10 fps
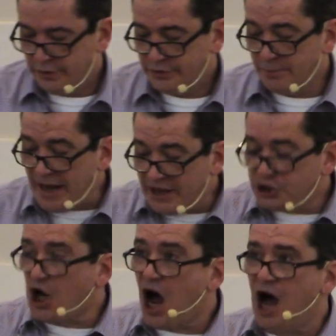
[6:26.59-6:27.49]
to
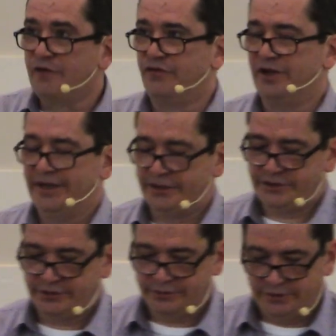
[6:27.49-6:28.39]
manage conflict,
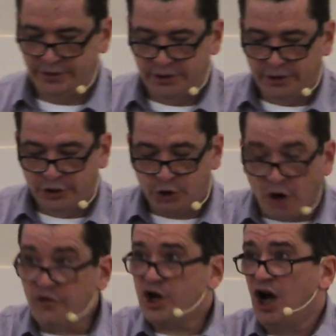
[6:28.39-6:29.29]
to
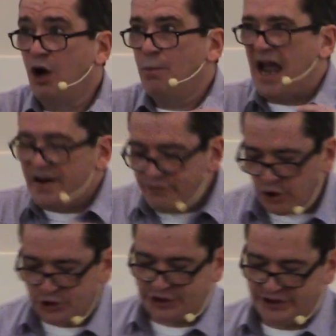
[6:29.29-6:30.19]
overcome
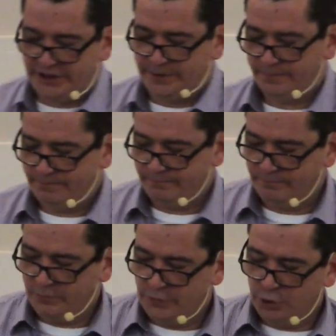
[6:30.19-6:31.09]
adversity,
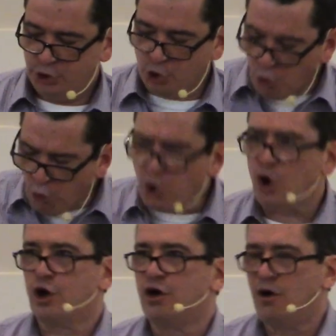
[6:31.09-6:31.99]
to
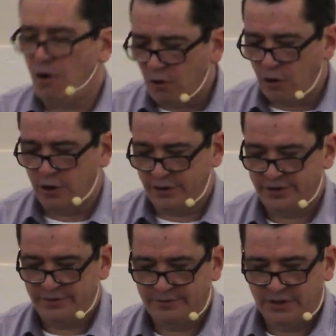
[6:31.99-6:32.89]
work hard,
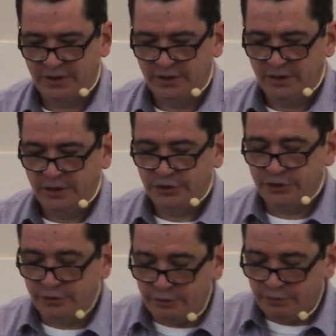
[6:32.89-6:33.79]

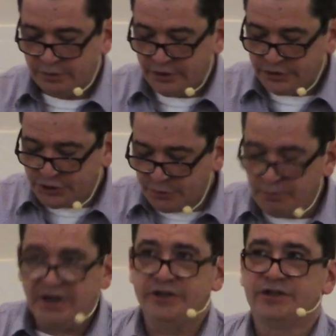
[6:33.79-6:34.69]
to
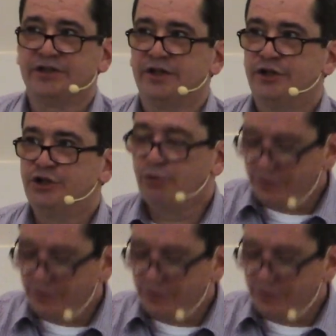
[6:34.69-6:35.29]
submit to